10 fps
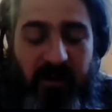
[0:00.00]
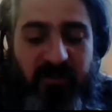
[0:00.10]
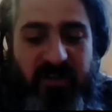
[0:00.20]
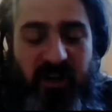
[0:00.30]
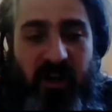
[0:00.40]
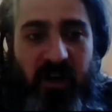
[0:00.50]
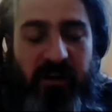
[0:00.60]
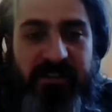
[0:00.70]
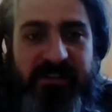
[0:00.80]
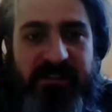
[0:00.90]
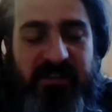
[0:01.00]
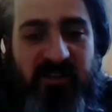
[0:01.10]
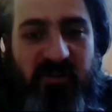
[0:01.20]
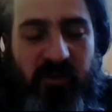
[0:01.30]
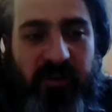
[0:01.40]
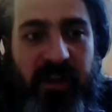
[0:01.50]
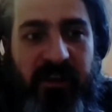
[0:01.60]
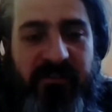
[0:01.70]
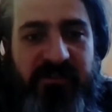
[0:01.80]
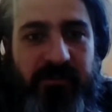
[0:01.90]
trying to harness and store the
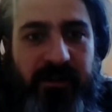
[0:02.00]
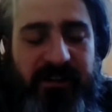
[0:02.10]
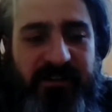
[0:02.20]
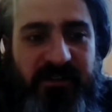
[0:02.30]
energy, right?